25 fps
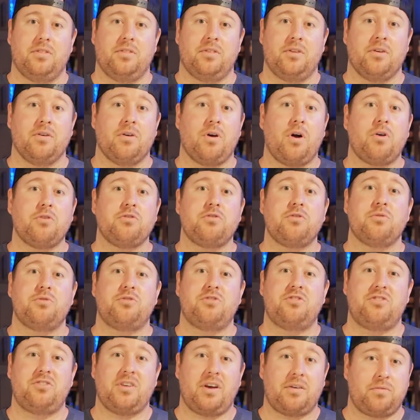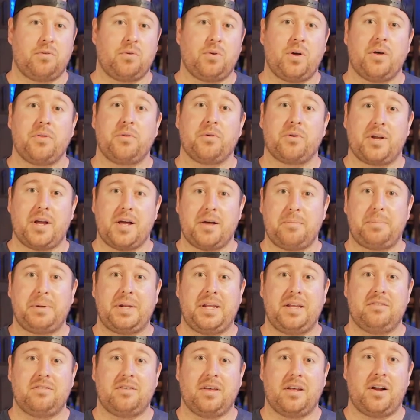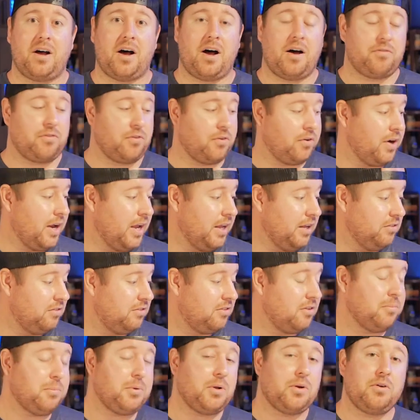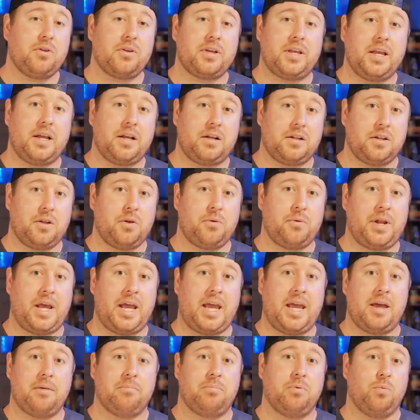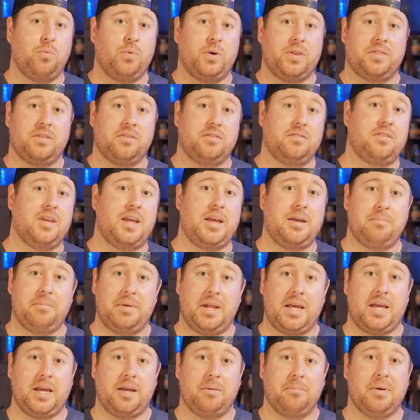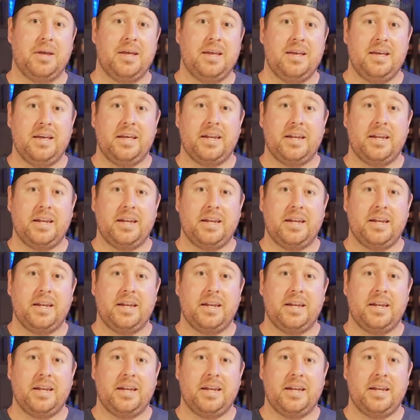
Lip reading: There are also several other companies that offer a similar looking clone amp with the same name.